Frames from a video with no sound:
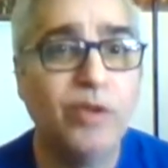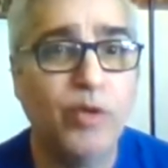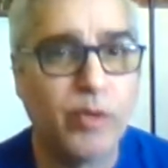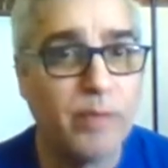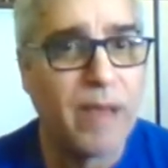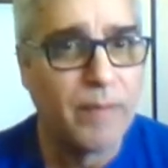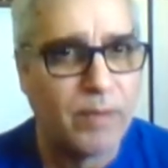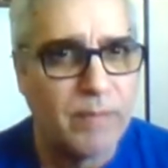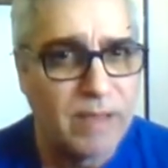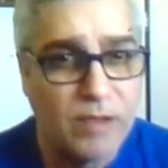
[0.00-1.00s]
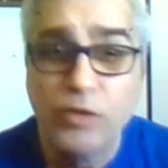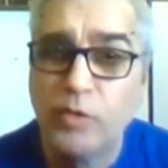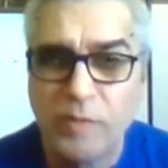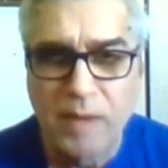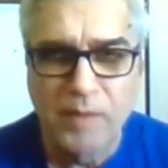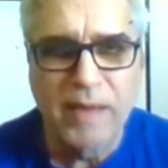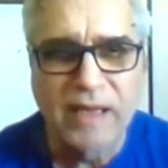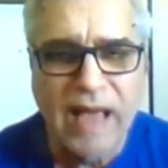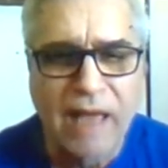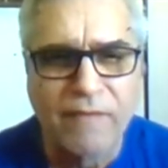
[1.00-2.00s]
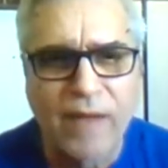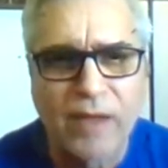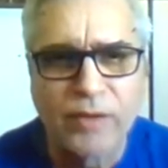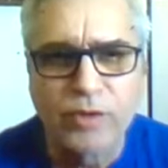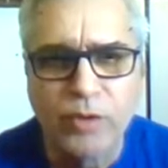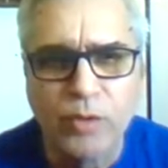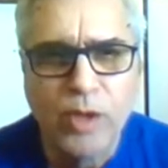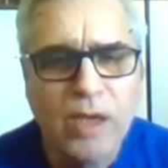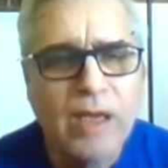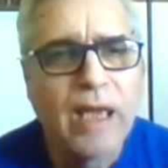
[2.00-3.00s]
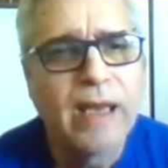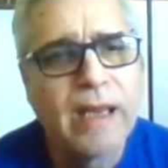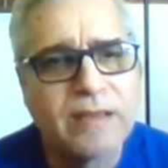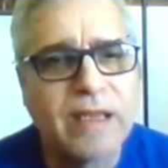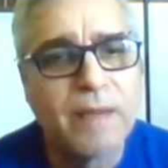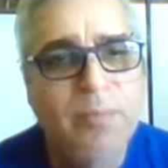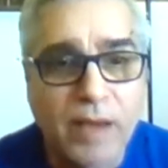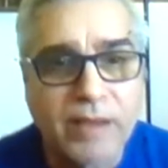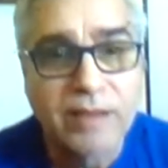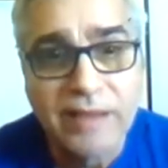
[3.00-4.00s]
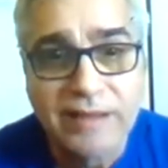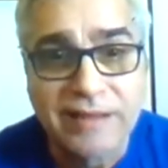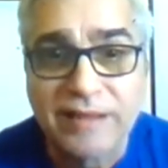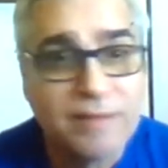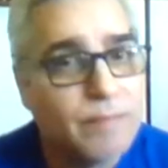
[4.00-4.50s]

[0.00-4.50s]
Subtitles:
You would remember me. You'd remember my godfather, too. And I'd say, Mike, listen,